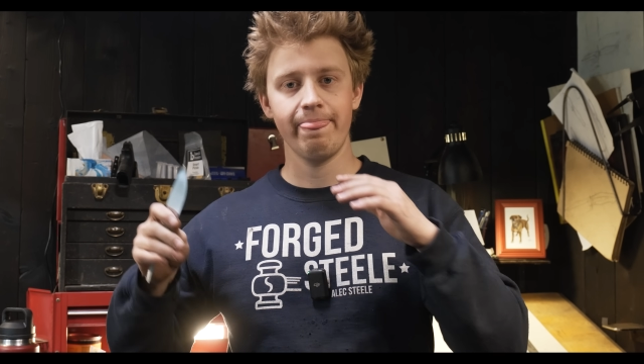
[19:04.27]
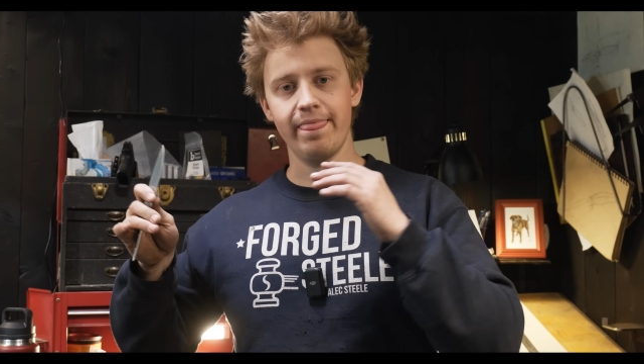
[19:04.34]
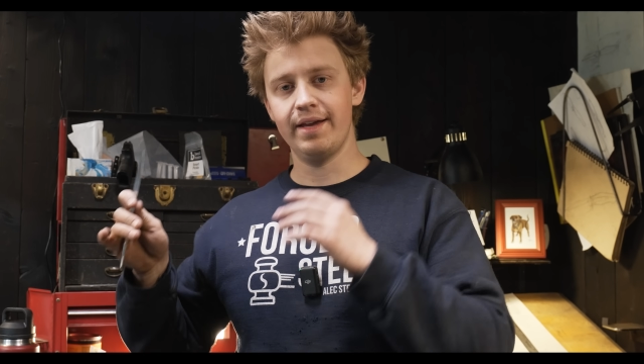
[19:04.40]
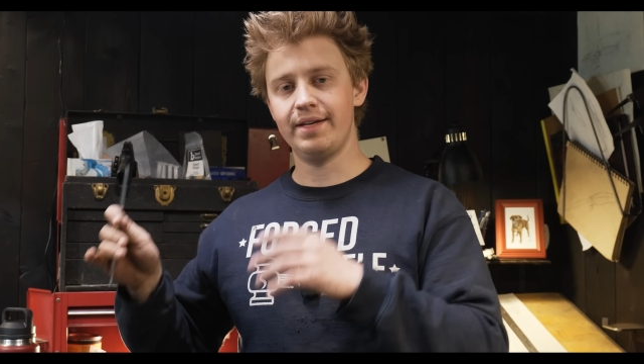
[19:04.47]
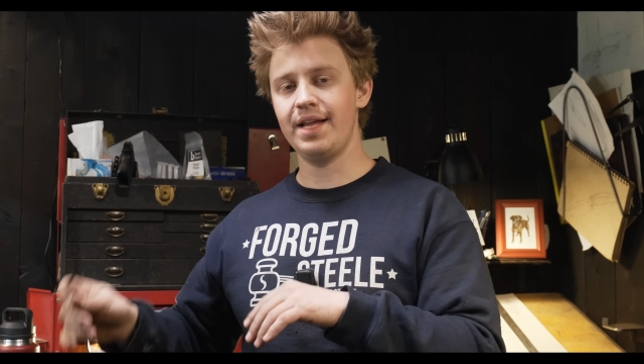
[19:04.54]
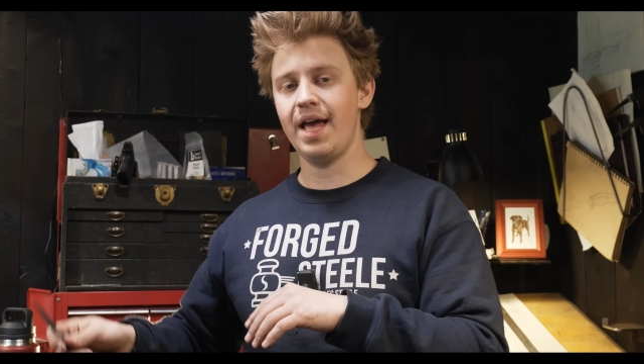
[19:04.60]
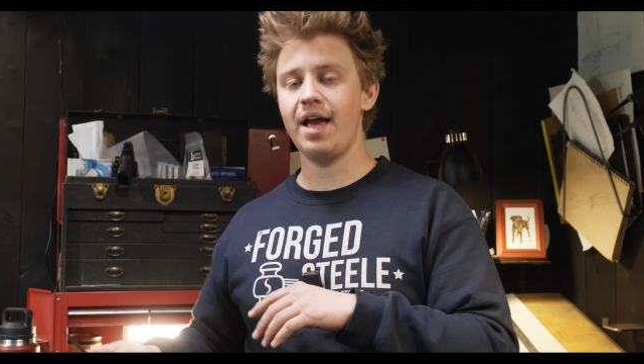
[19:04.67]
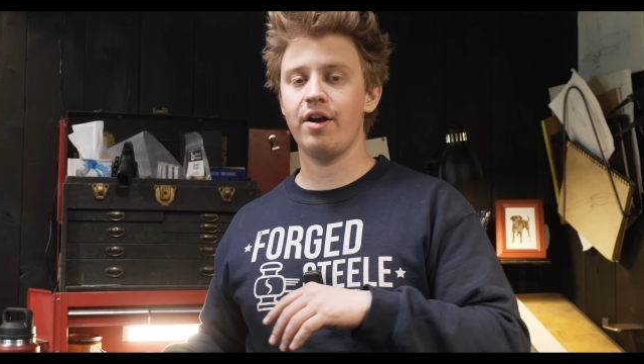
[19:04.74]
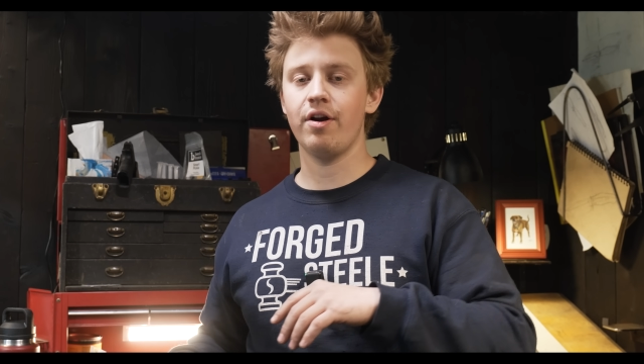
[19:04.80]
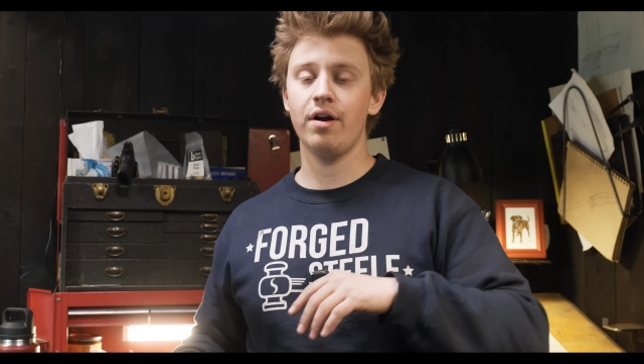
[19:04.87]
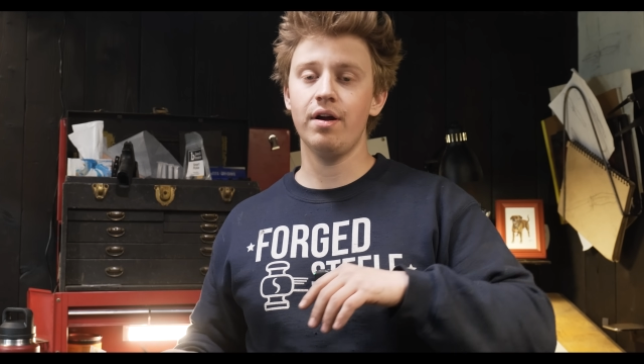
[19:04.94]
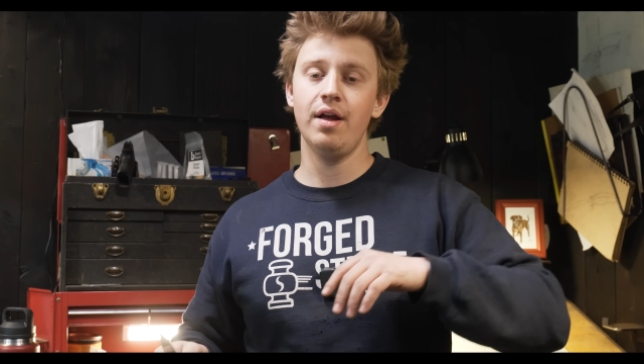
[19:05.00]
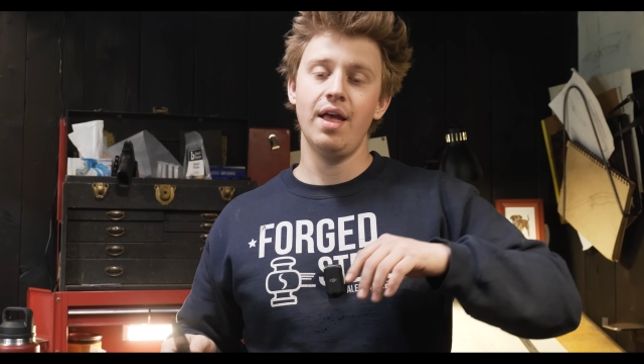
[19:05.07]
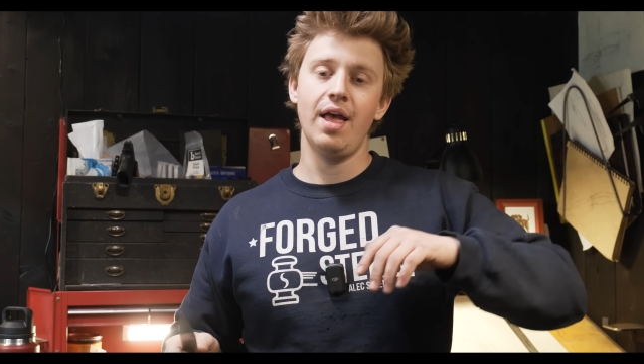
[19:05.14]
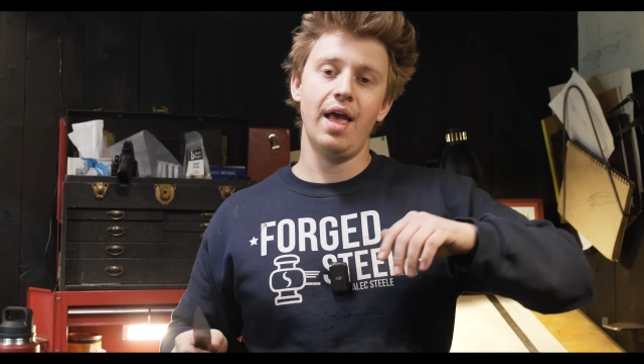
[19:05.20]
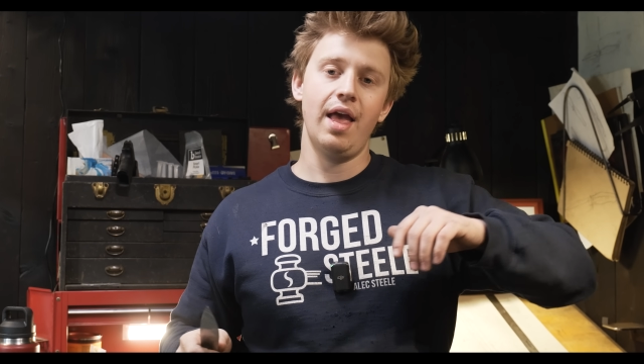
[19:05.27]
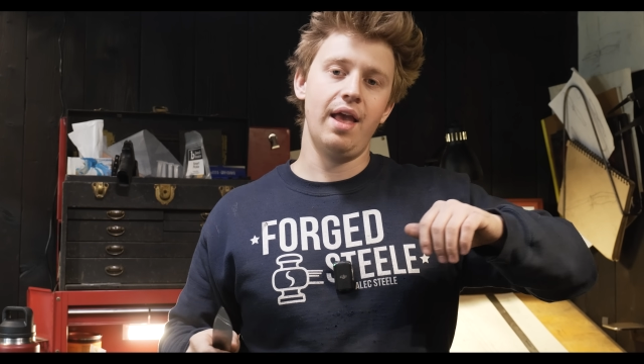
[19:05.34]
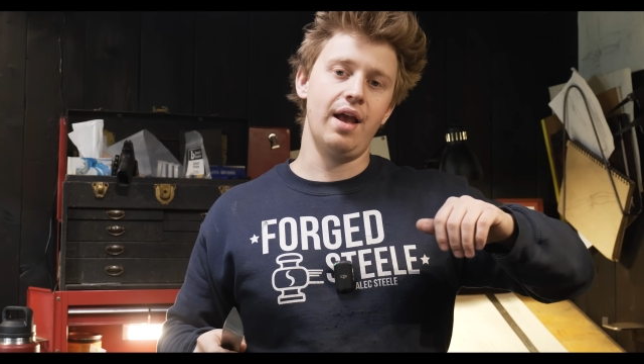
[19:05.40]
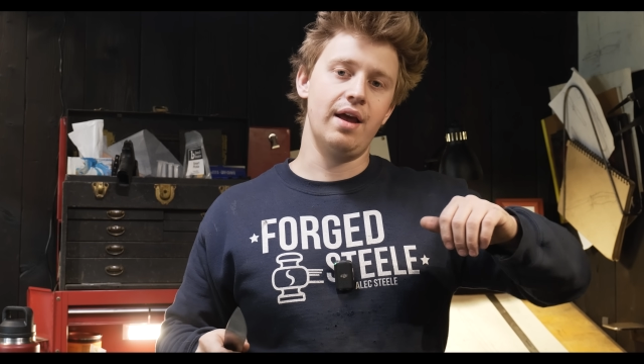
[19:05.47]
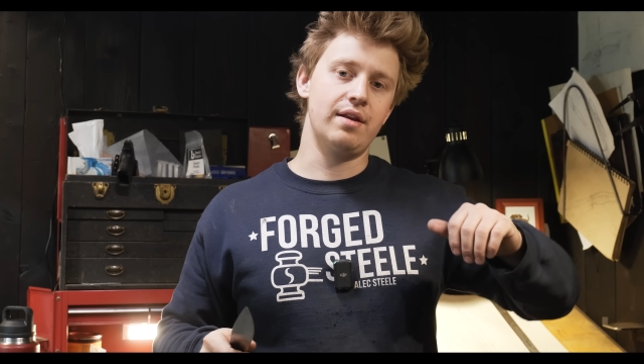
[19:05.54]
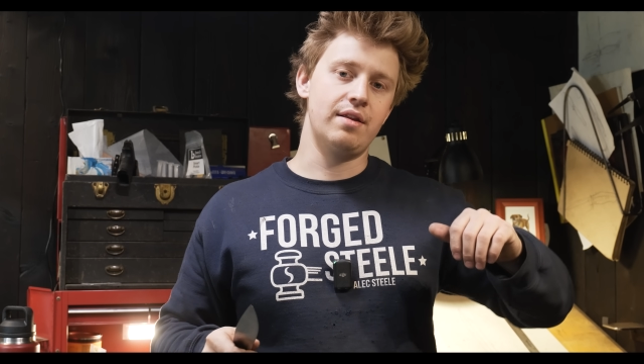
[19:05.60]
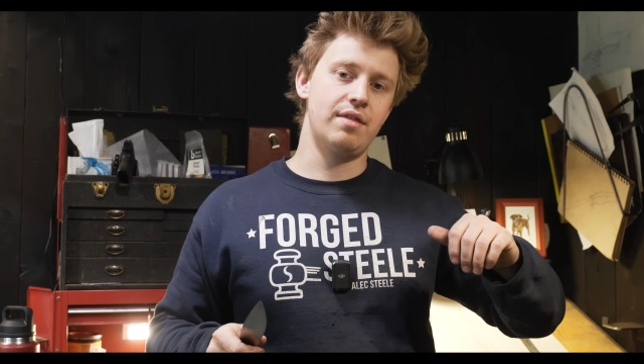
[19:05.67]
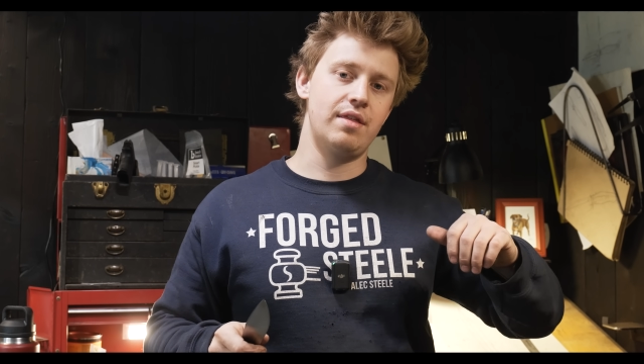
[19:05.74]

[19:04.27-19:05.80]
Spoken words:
the dagger, and